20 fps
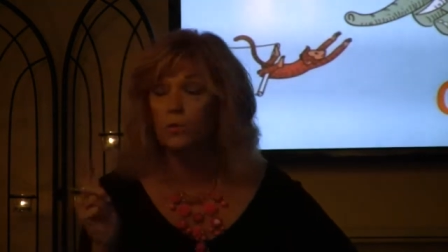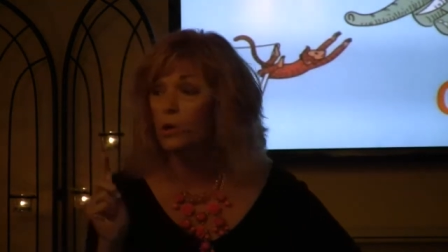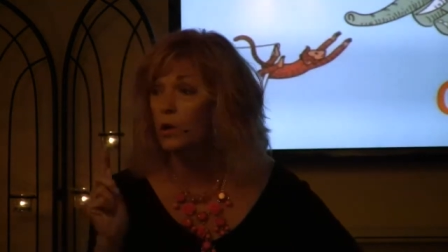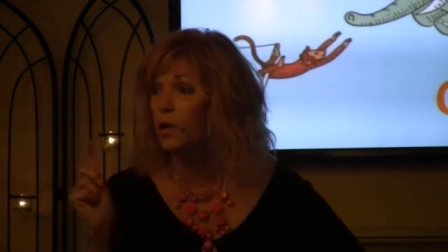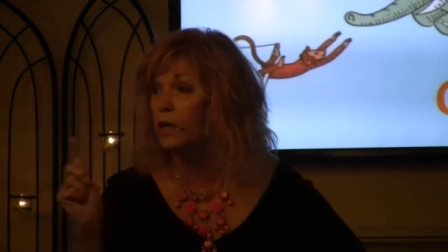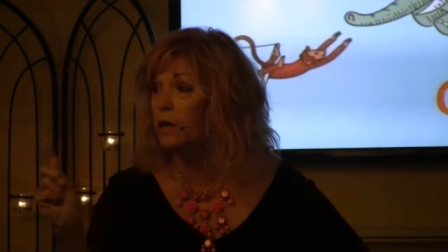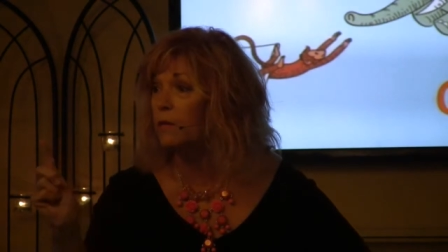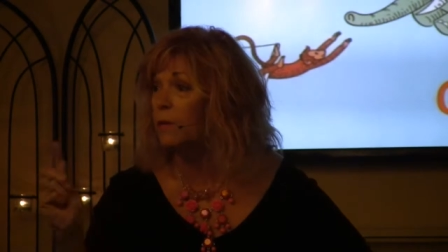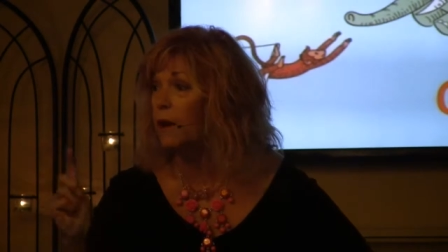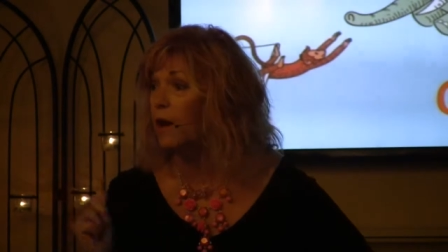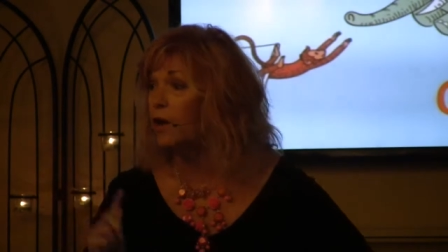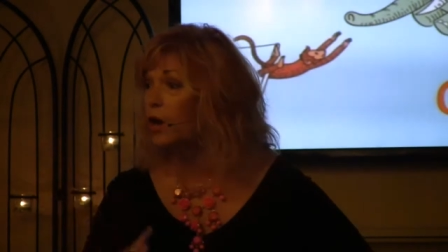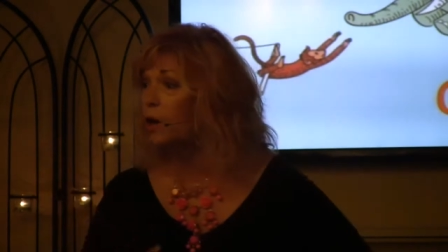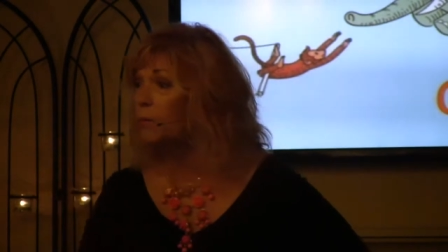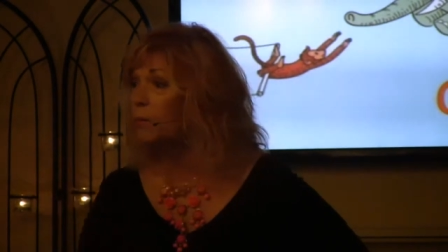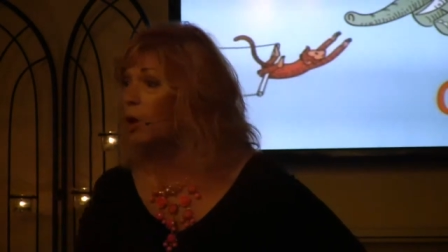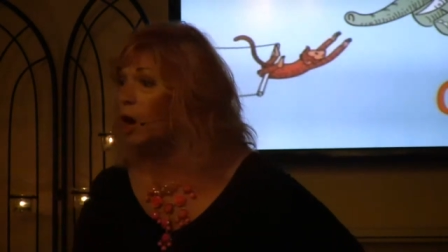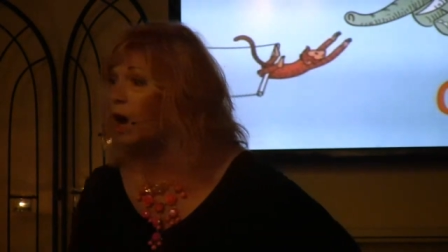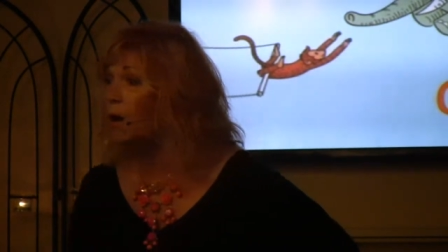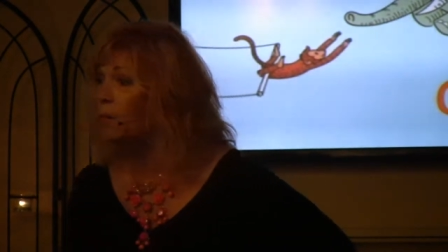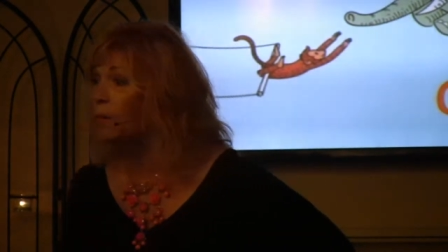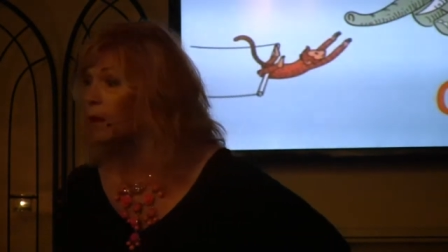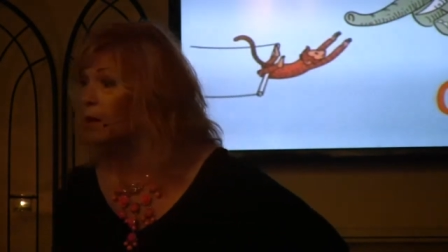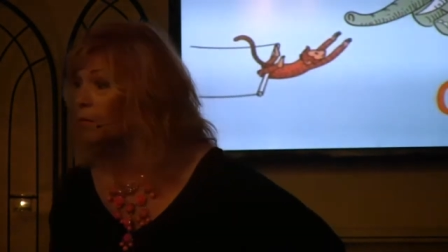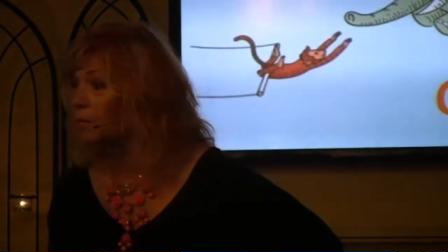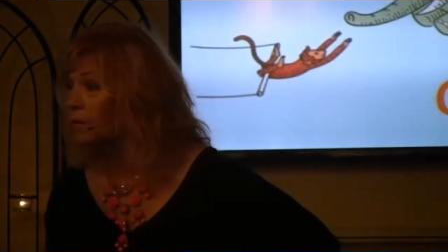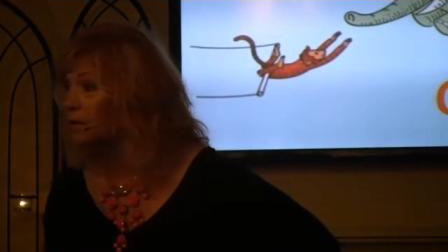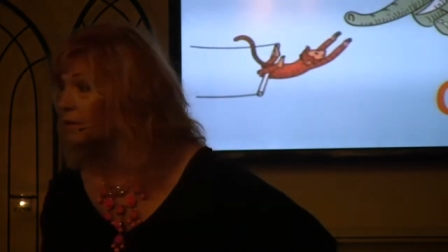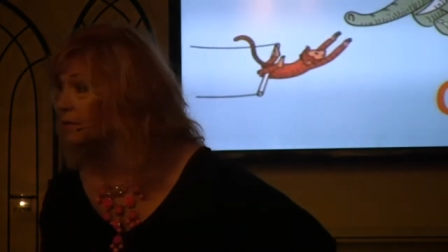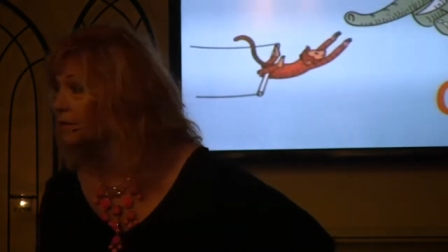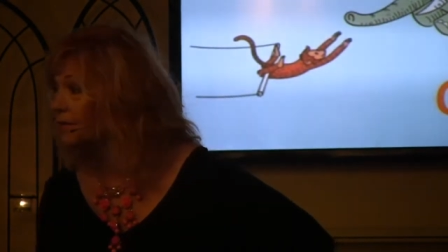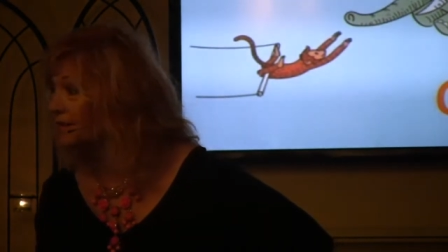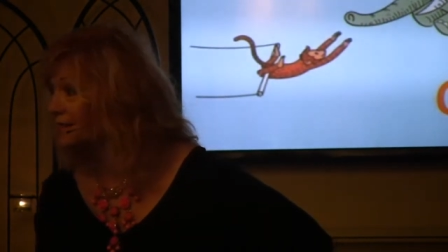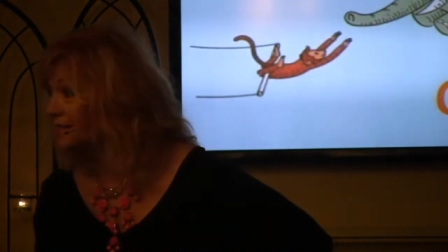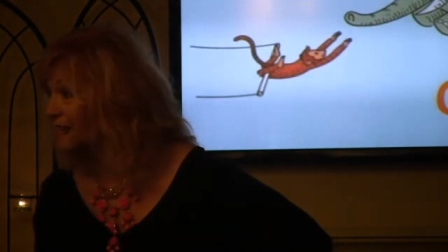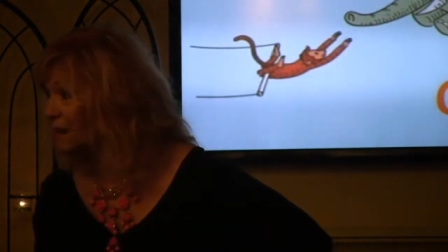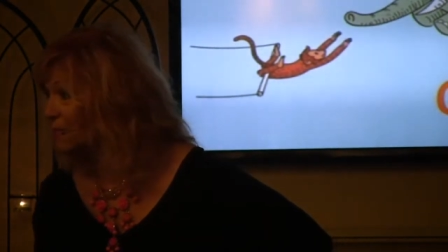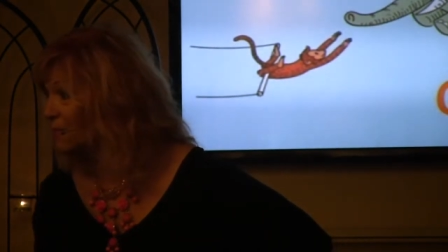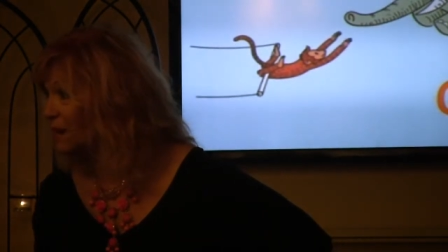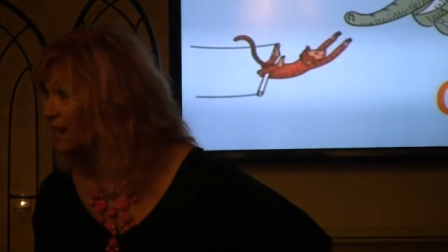worried about our problem. Does
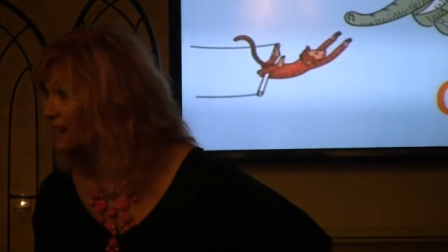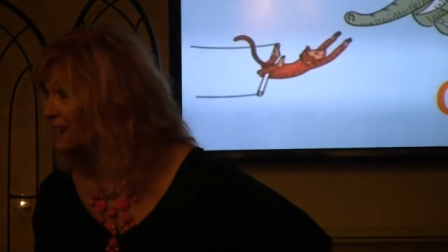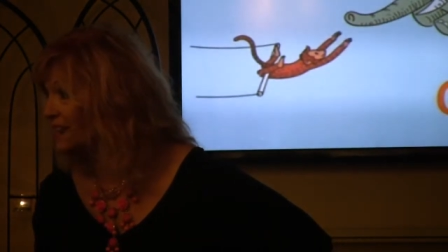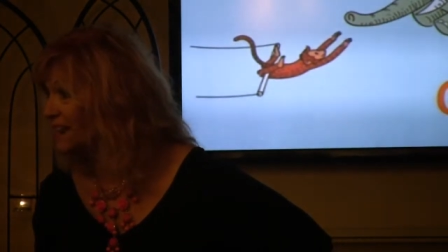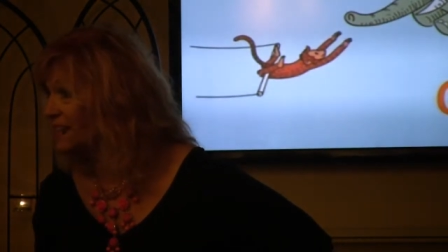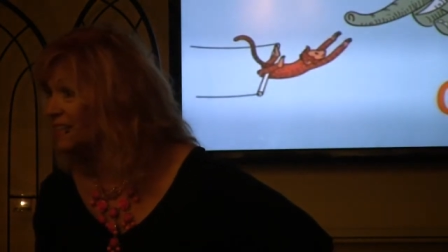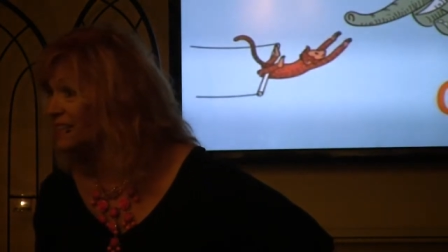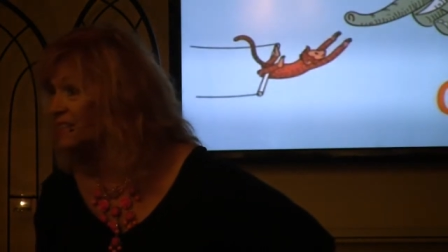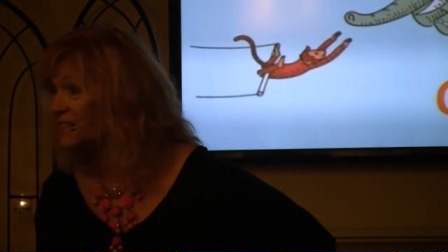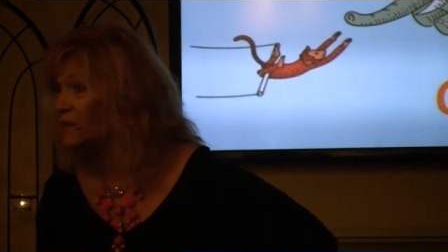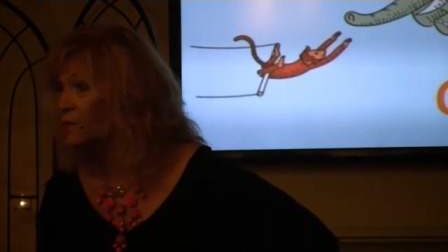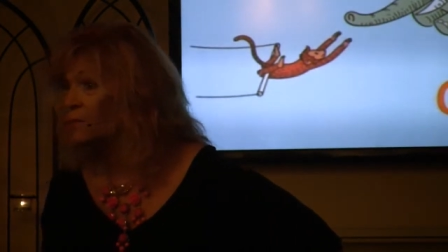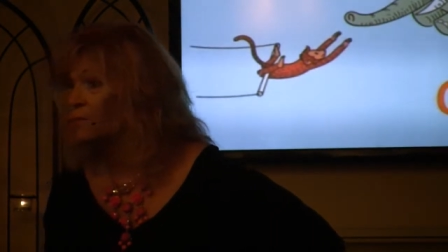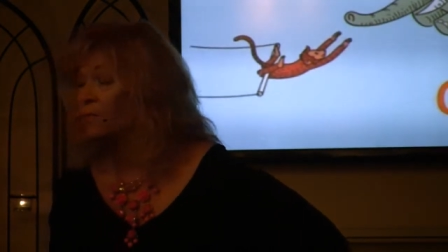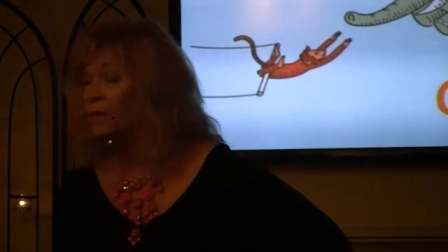that make sense?